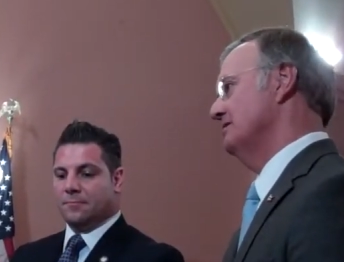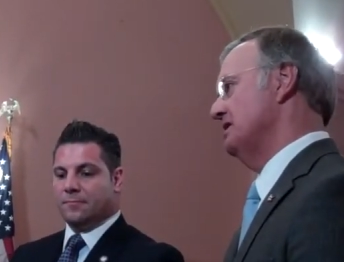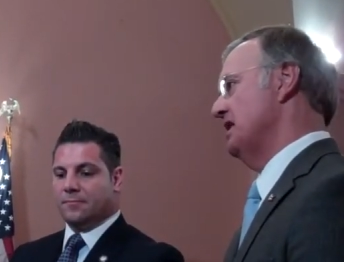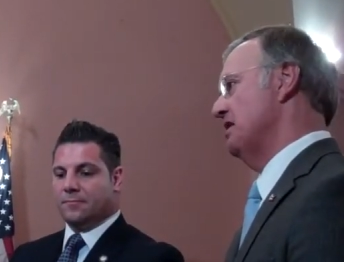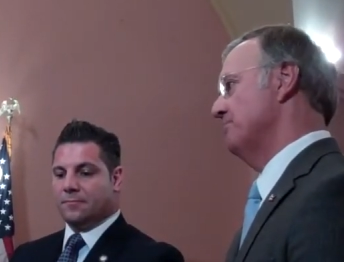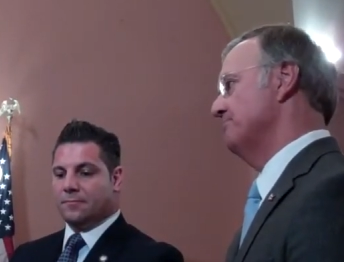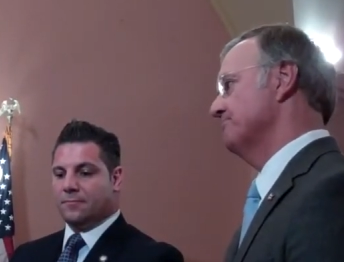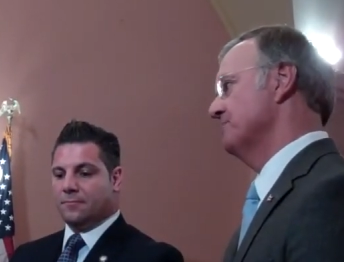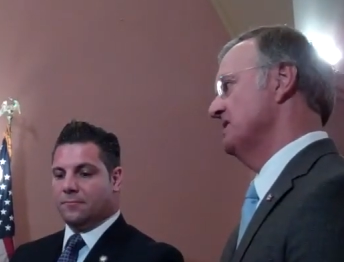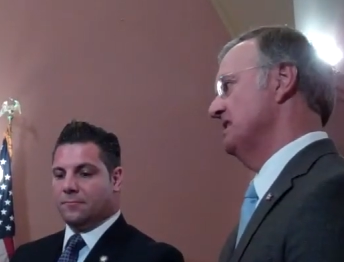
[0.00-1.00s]

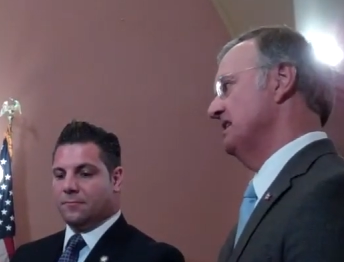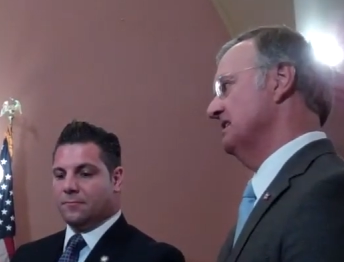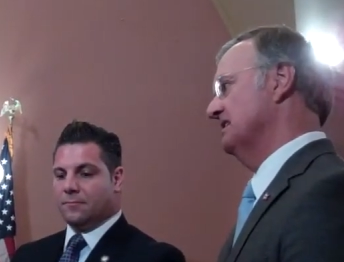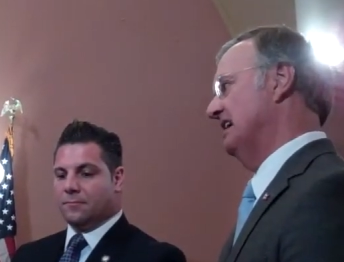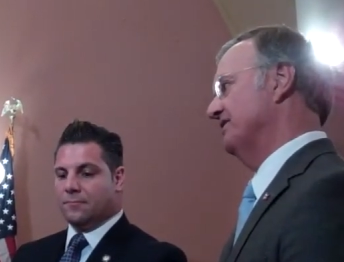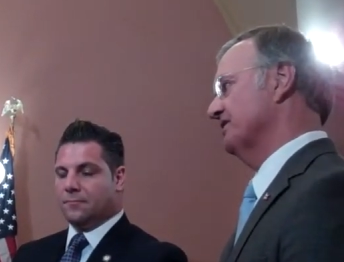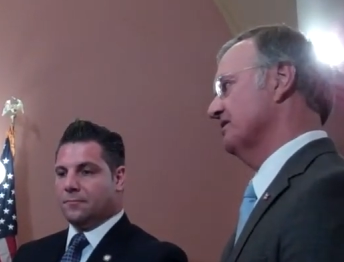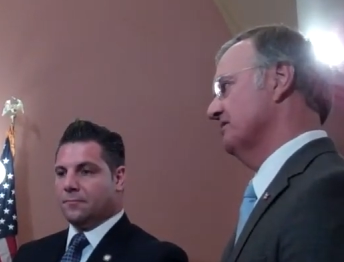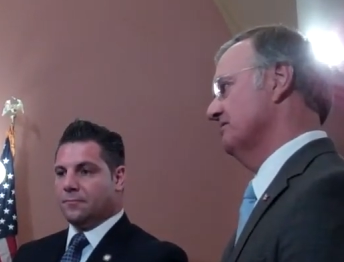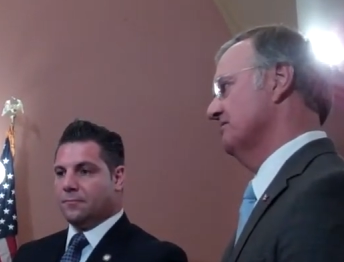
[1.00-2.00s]
Speaker 1: um, a
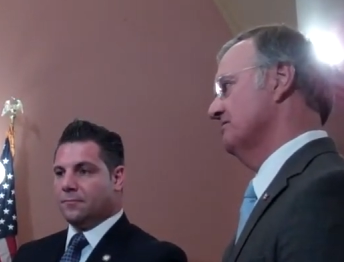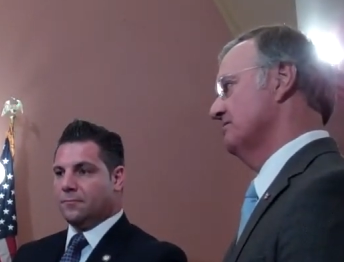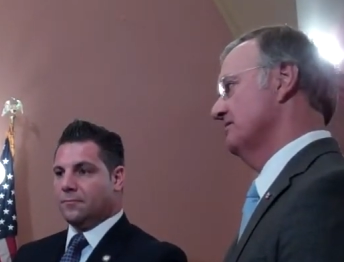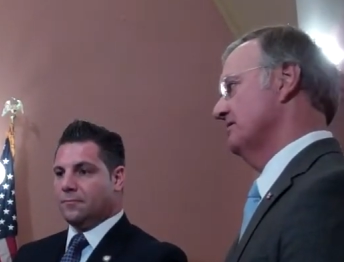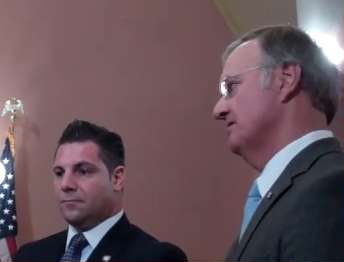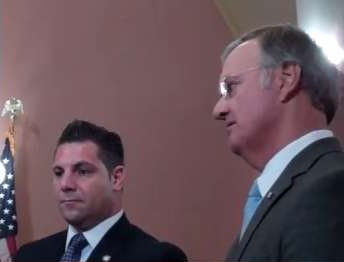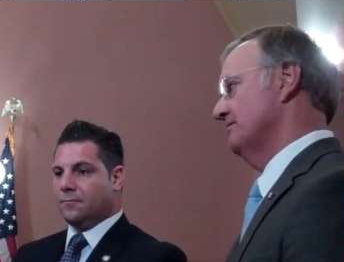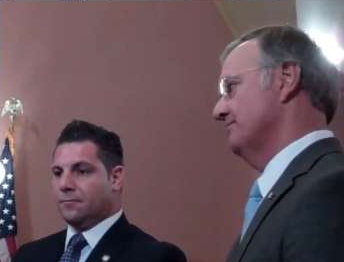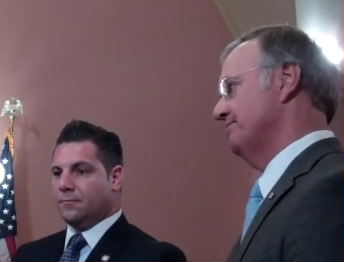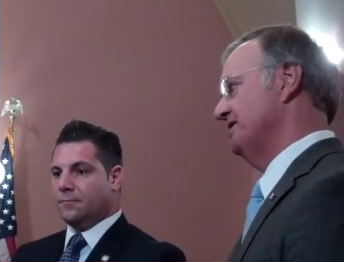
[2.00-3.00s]
governor
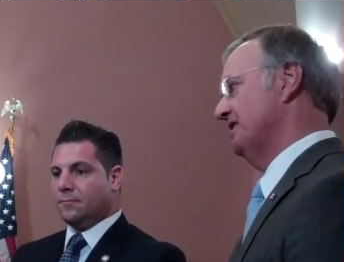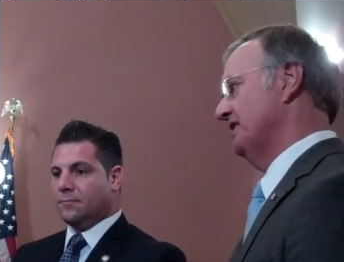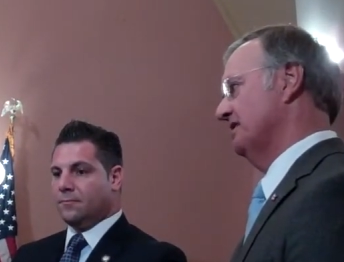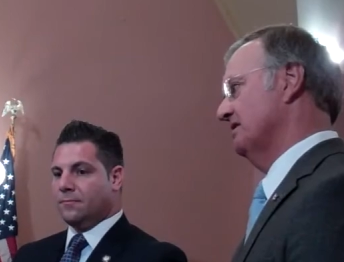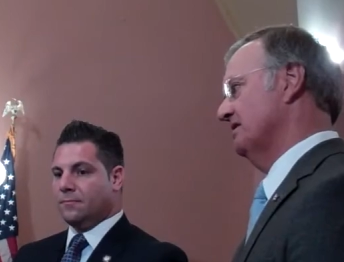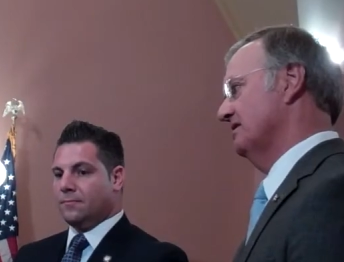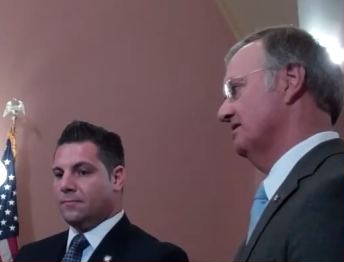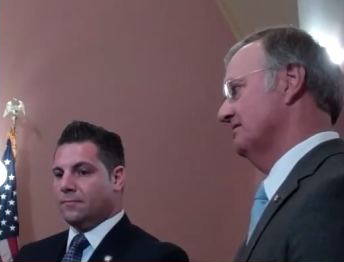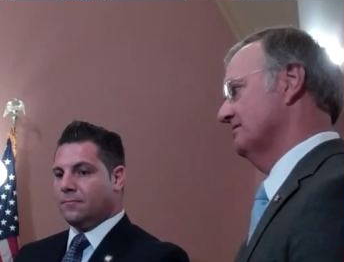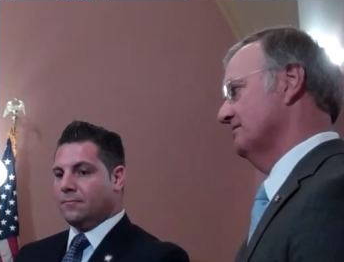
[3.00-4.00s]
being
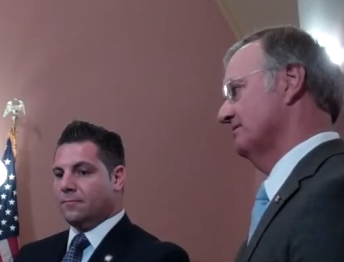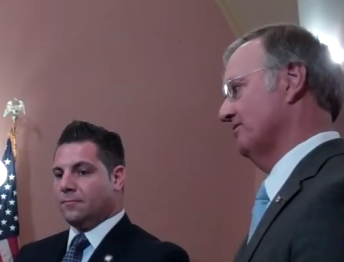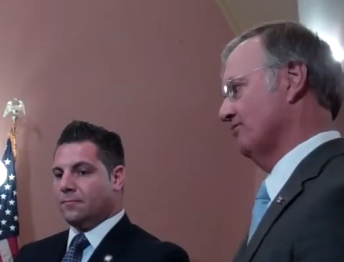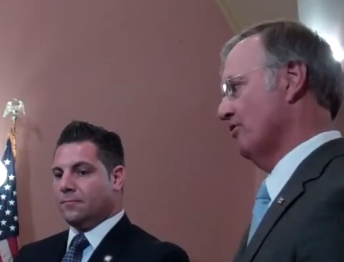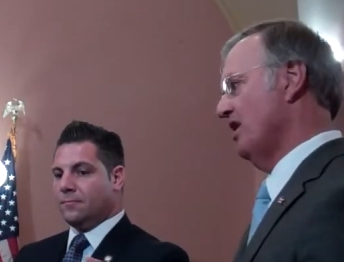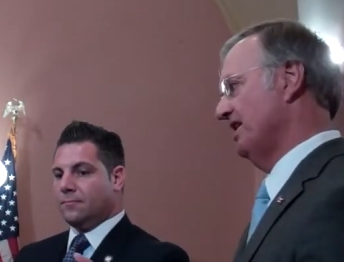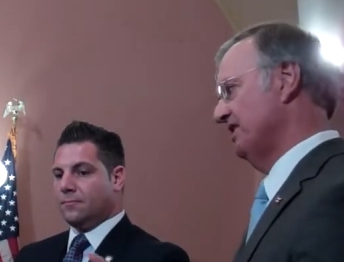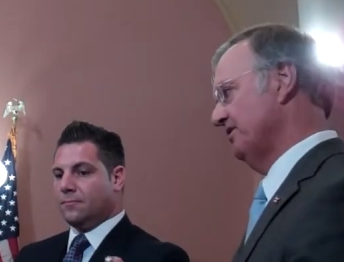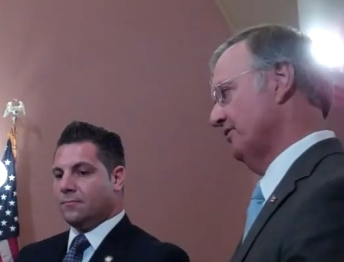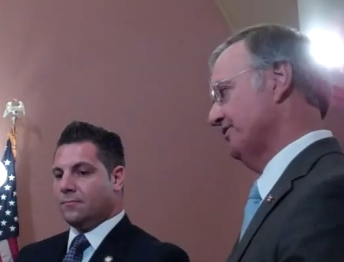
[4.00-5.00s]
uh,
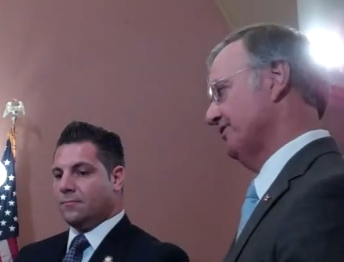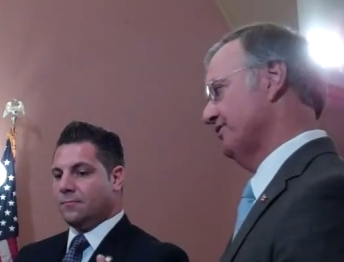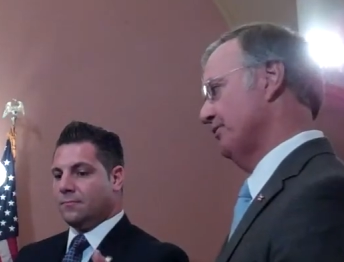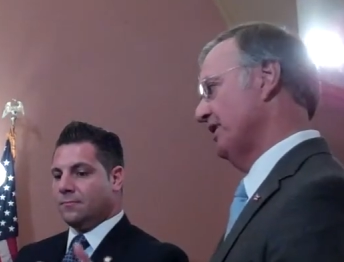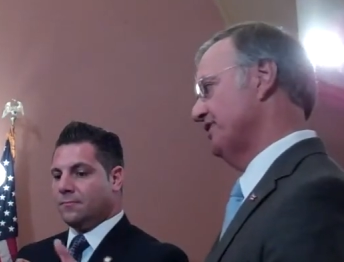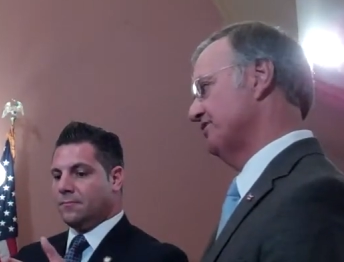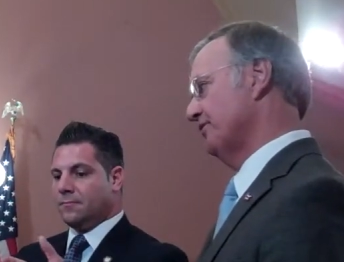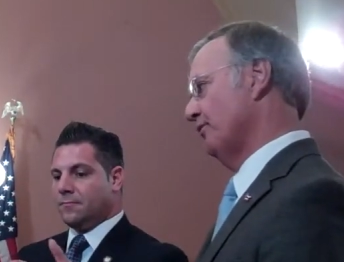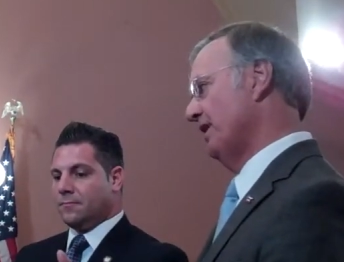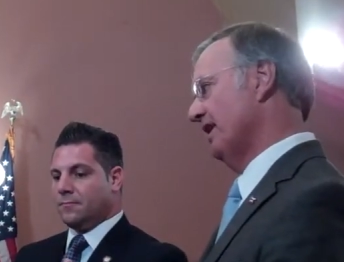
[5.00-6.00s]
drawn into a
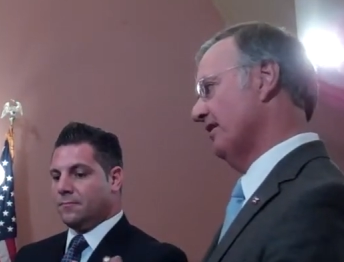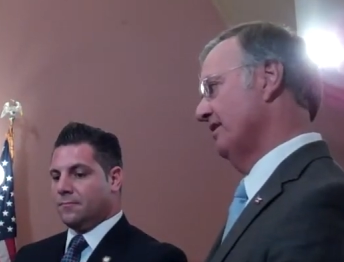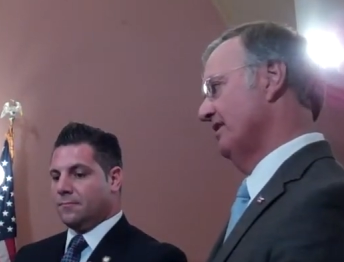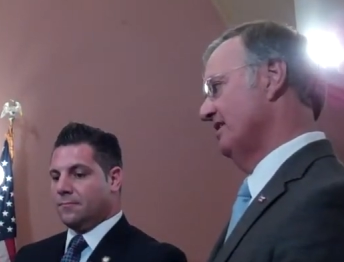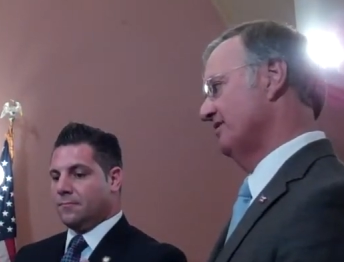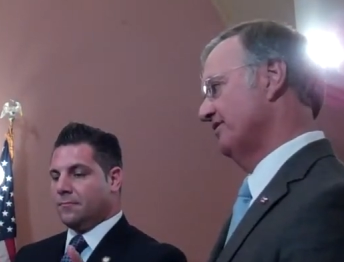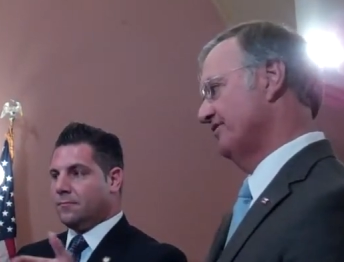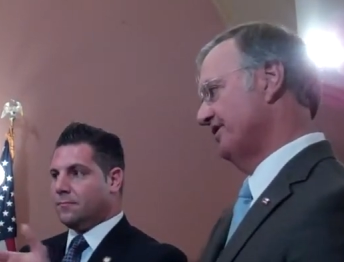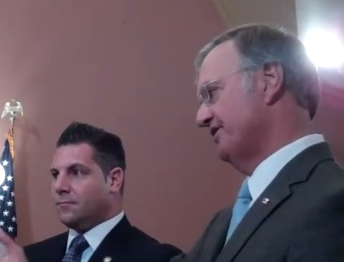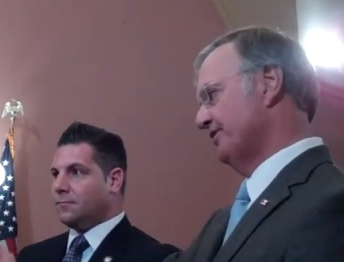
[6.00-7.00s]
situation where
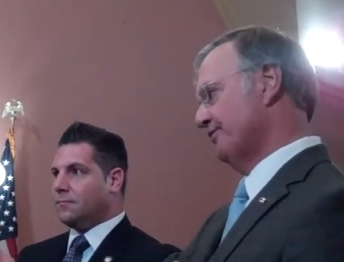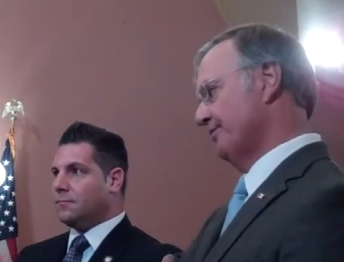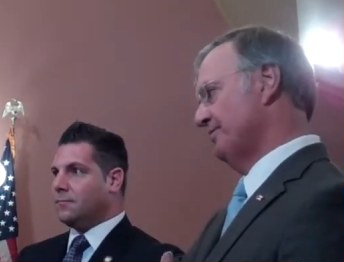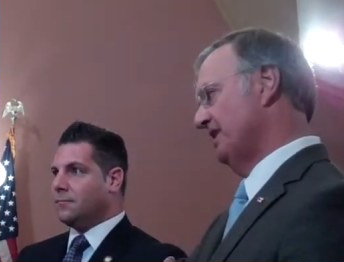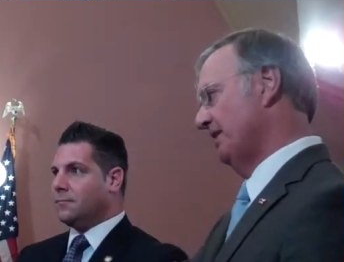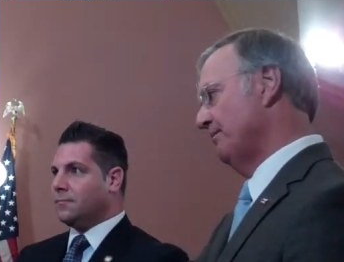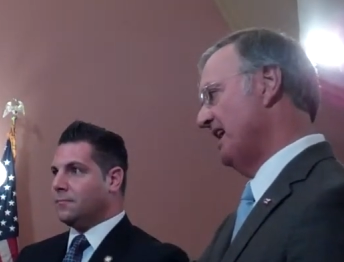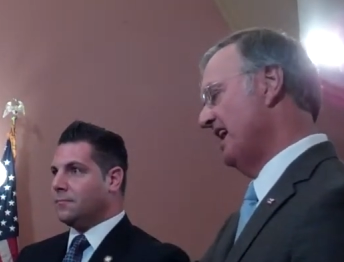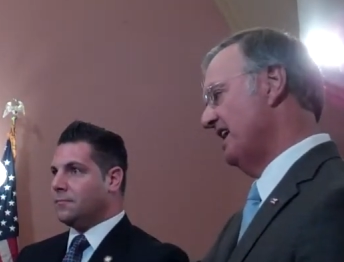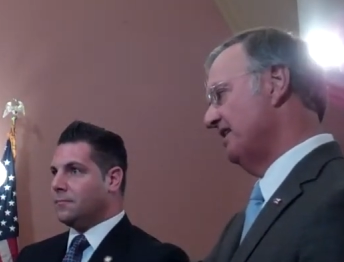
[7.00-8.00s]
decisions were being
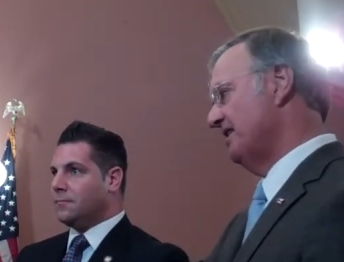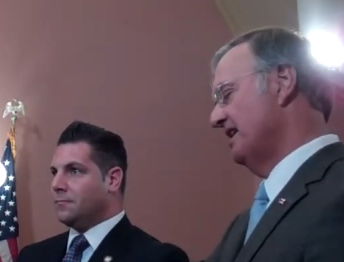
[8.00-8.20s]
made